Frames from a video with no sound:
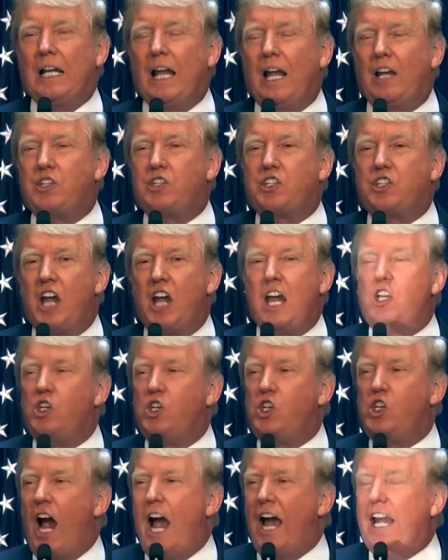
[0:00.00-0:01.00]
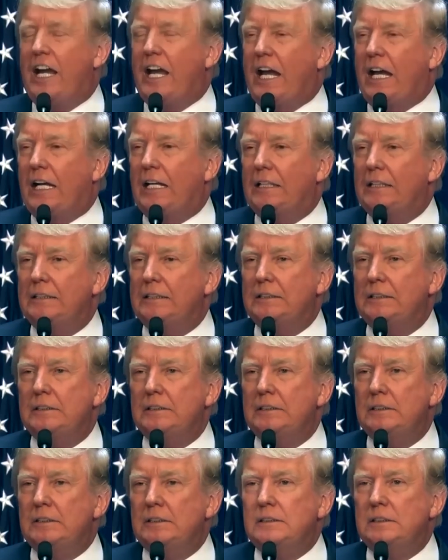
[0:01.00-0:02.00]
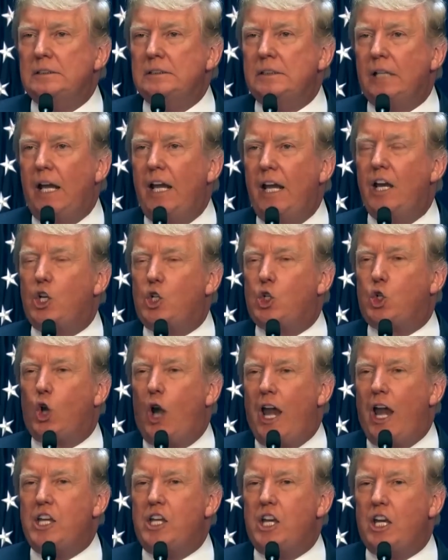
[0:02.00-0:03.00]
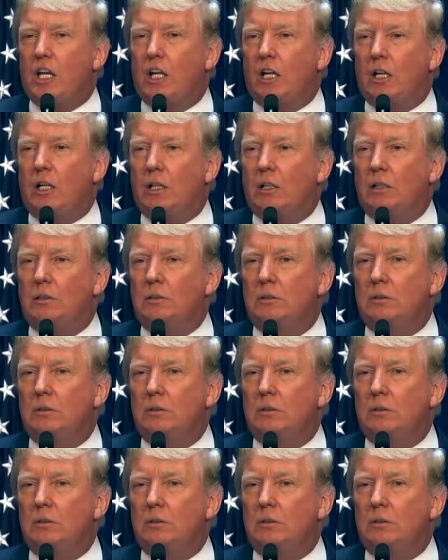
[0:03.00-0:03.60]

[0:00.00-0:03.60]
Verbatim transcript: let's say, China in a trade deal?